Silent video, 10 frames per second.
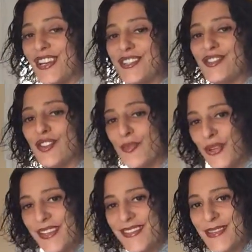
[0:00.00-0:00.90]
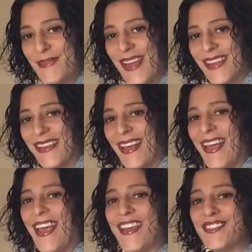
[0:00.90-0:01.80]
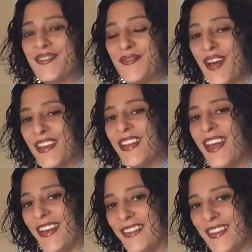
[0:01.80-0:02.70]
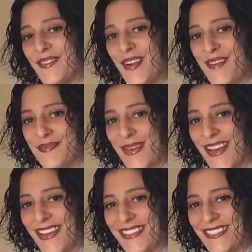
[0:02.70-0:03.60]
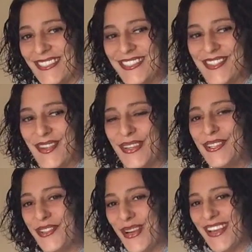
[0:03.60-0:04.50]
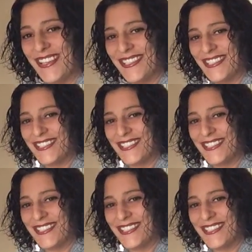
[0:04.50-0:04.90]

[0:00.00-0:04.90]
It's super easy to make and it's fun and healthy for everybody. So enjoy.